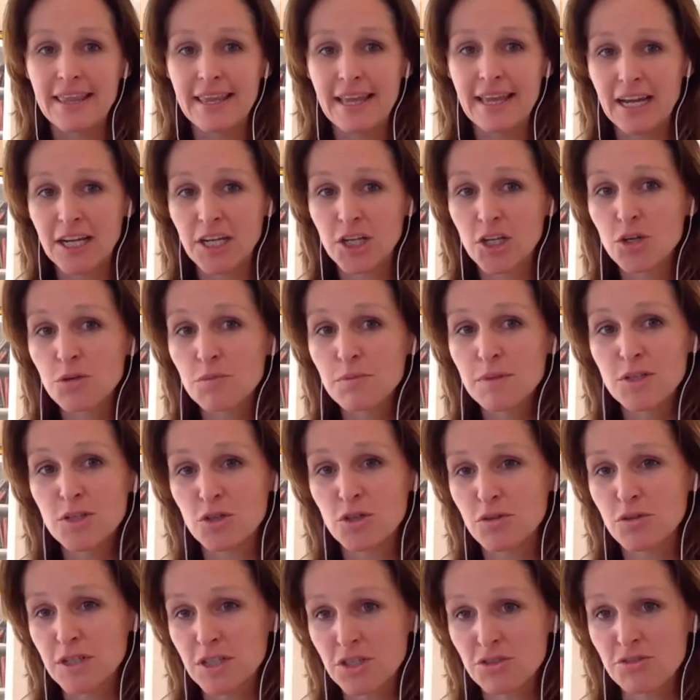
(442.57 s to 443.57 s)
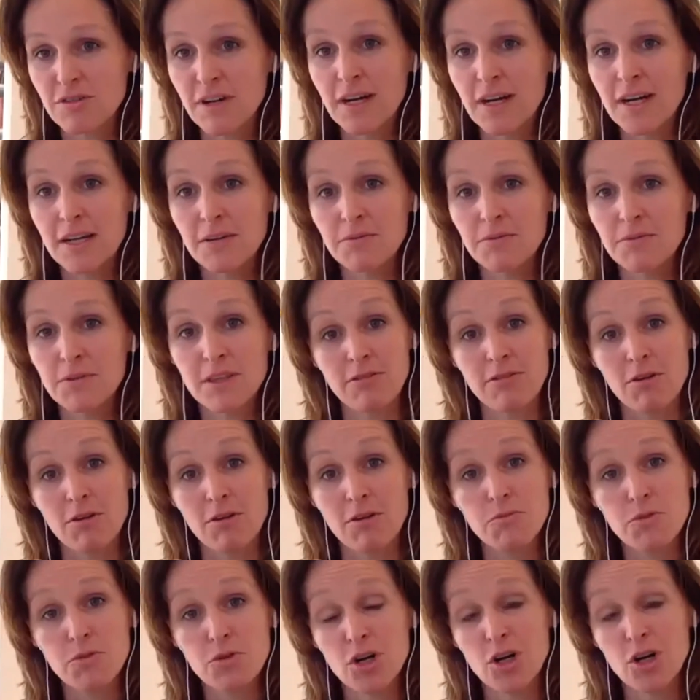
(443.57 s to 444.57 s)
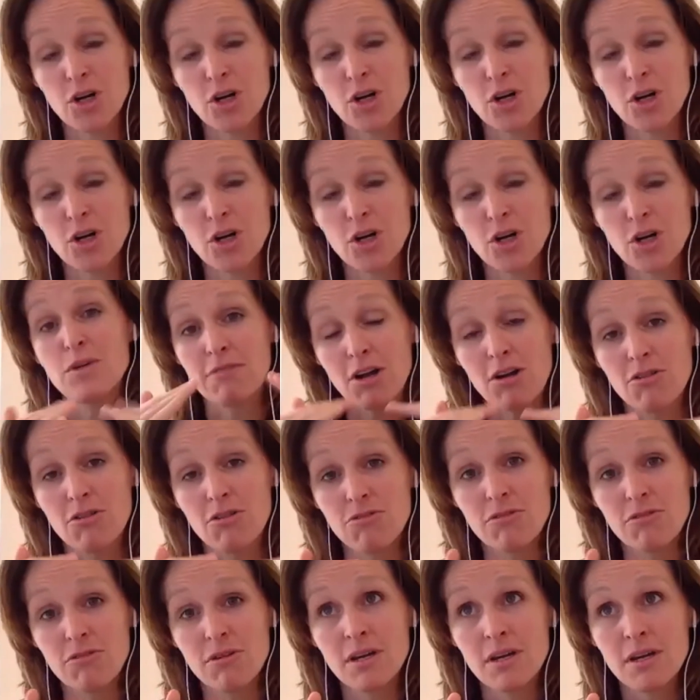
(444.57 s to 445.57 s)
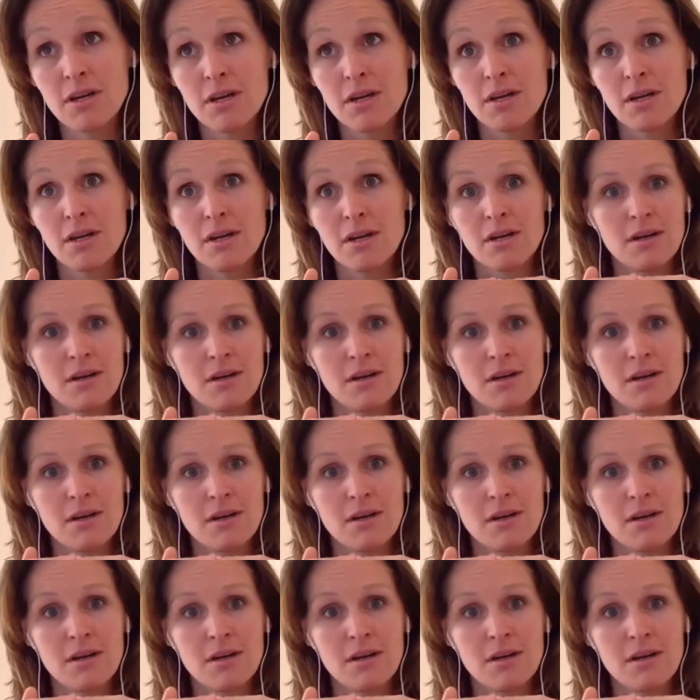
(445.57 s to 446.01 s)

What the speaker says: and they're humans who are struggling with their own workload, with their own